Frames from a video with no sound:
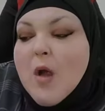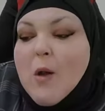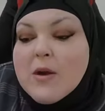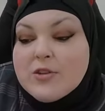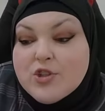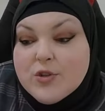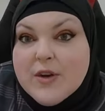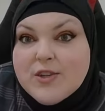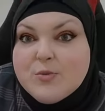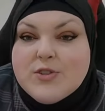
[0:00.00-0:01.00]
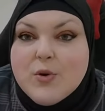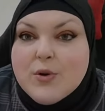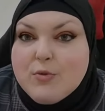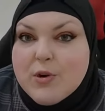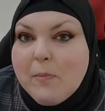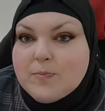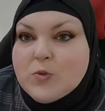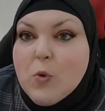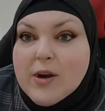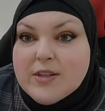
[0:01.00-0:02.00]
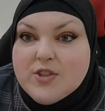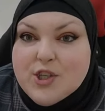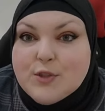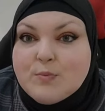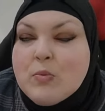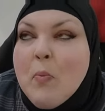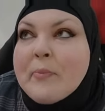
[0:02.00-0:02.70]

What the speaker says: And I wanted to show you guys because I know you were wanting to see.